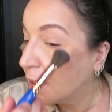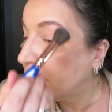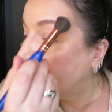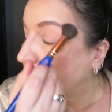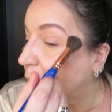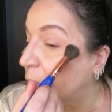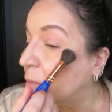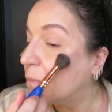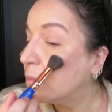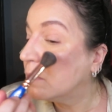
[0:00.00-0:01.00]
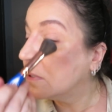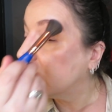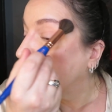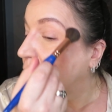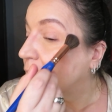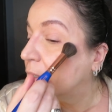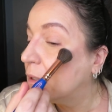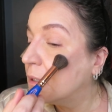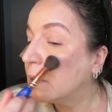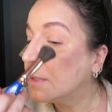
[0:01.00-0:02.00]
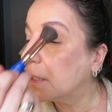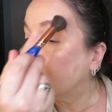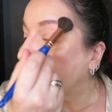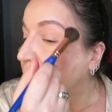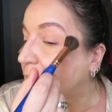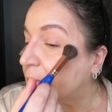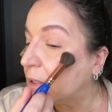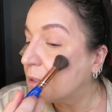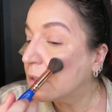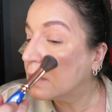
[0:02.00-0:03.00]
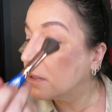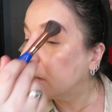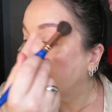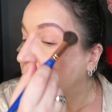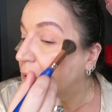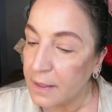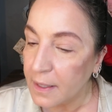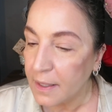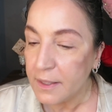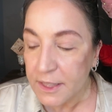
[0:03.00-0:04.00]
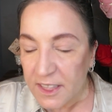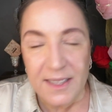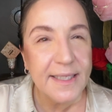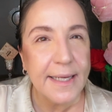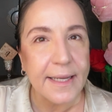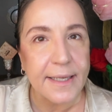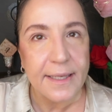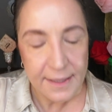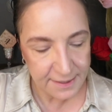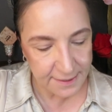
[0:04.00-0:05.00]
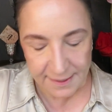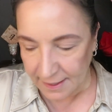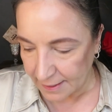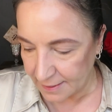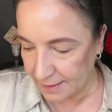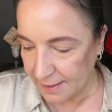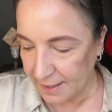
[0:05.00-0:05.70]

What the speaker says: And I'm home. I'm not going anywhere. Just a hint. Just a hint.